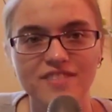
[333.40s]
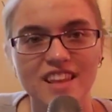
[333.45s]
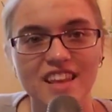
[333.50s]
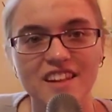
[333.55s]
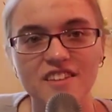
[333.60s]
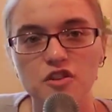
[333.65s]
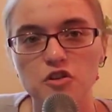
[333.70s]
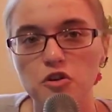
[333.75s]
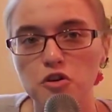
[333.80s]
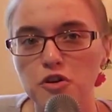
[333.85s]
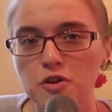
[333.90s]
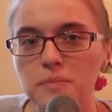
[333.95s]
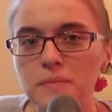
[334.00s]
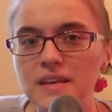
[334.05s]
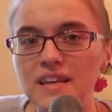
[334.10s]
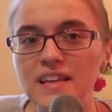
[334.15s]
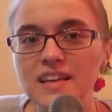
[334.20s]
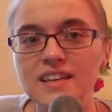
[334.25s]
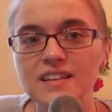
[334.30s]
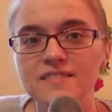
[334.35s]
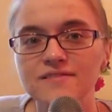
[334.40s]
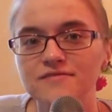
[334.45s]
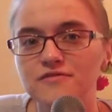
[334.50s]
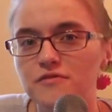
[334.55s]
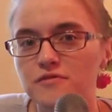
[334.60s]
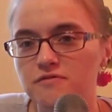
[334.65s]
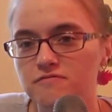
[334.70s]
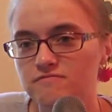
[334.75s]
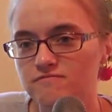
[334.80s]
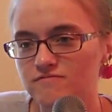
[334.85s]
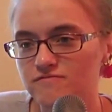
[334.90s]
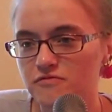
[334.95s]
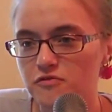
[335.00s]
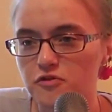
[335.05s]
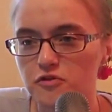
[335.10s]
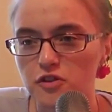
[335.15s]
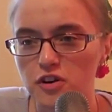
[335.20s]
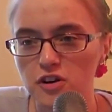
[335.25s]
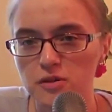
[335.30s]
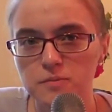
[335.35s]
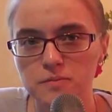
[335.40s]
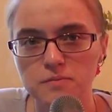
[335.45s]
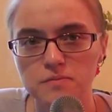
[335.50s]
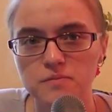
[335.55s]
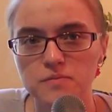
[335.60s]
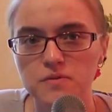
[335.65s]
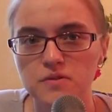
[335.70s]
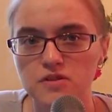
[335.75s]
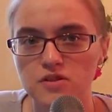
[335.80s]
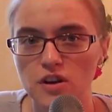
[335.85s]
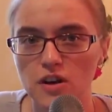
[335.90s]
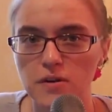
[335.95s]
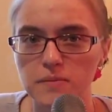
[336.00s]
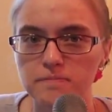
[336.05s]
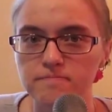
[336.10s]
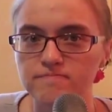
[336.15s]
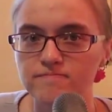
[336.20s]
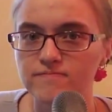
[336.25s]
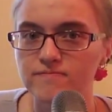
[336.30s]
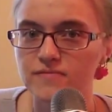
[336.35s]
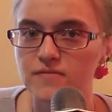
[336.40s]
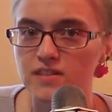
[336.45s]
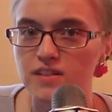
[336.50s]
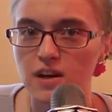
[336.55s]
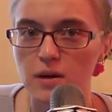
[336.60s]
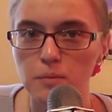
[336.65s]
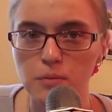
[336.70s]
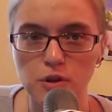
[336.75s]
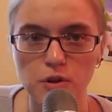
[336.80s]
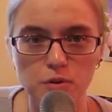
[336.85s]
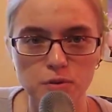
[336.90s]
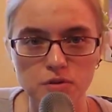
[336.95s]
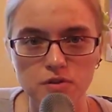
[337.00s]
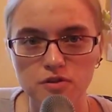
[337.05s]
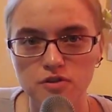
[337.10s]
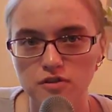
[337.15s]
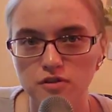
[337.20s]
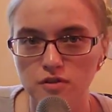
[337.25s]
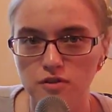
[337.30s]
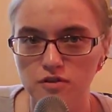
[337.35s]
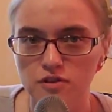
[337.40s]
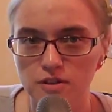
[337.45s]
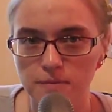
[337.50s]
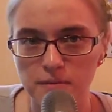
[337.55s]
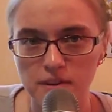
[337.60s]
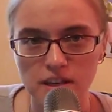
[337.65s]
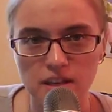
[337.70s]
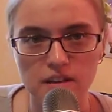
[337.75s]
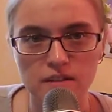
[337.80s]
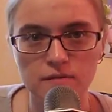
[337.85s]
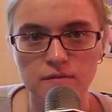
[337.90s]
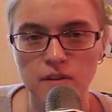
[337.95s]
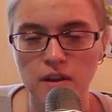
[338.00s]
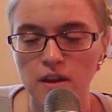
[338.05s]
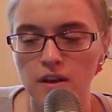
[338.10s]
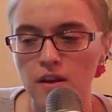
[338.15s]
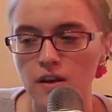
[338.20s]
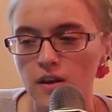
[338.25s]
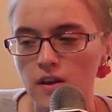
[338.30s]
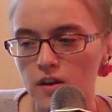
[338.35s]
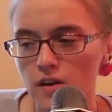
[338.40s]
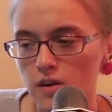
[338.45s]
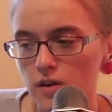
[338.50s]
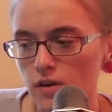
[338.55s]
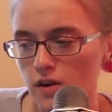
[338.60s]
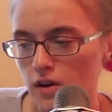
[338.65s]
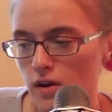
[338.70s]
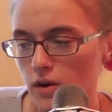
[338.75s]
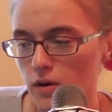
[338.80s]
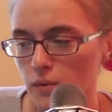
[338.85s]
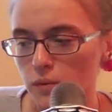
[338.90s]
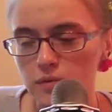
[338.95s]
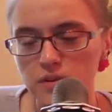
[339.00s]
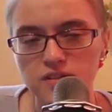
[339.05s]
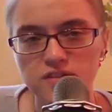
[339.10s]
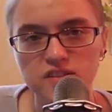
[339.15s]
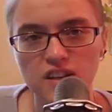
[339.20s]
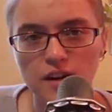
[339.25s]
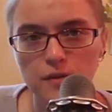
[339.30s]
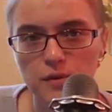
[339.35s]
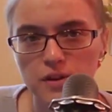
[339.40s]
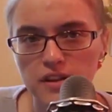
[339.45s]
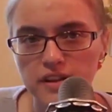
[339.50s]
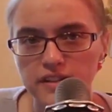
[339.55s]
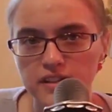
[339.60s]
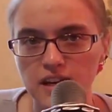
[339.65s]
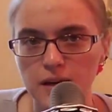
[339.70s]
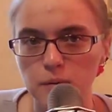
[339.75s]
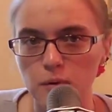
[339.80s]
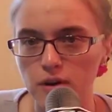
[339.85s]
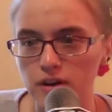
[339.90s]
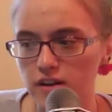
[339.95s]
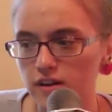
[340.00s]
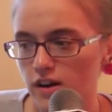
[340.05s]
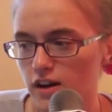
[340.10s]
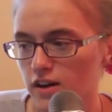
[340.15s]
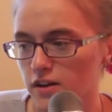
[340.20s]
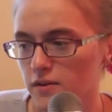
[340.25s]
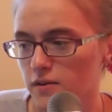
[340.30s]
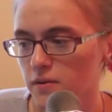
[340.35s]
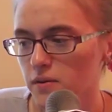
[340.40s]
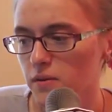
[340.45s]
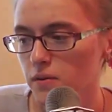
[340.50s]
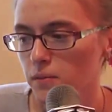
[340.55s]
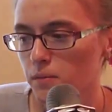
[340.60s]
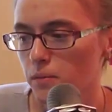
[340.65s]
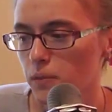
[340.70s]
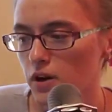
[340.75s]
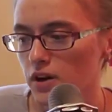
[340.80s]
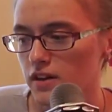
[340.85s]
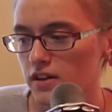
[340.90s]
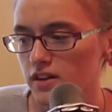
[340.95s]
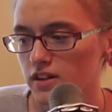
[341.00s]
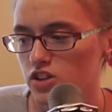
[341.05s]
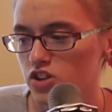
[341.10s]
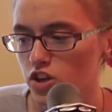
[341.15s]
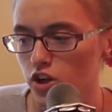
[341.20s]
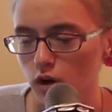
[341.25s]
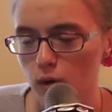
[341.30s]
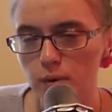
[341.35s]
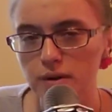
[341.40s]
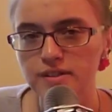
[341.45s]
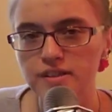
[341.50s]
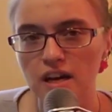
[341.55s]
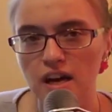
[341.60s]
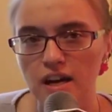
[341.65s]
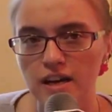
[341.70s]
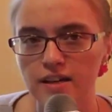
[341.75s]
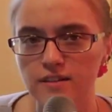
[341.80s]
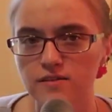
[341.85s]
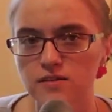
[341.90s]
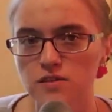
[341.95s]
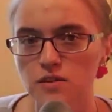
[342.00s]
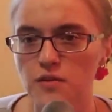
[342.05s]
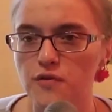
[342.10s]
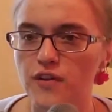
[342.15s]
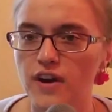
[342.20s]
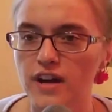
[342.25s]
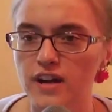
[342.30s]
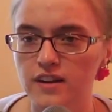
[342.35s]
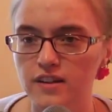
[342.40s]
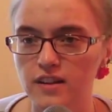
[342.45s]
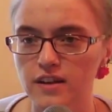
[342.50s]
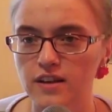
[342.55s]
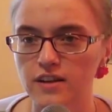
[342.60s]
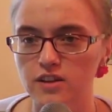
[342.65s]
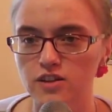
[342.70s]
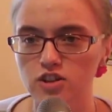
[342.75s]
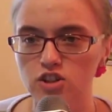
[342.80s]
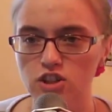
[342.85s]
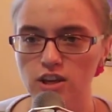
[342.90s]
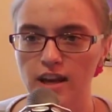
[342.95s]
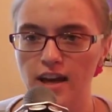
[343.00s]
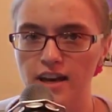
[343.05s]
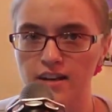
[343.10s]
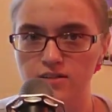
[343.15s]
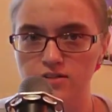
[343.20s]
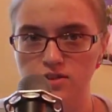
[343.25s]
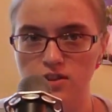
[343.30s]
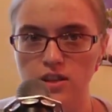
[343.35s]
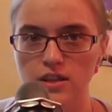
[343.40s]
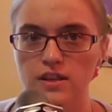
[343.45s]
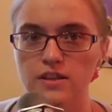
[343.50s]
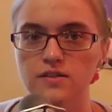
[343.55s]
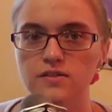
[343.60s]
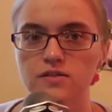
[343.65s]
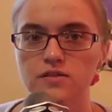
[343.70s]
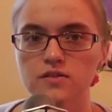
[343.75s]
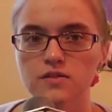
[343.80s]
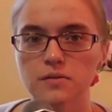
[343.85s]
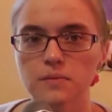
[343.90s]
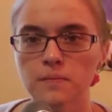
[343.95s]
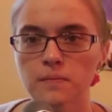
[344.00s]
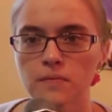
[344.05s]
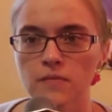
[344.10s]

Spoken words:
It could be from some abuse or something. It's not really elaborated on, but she always hides the fact that she has these.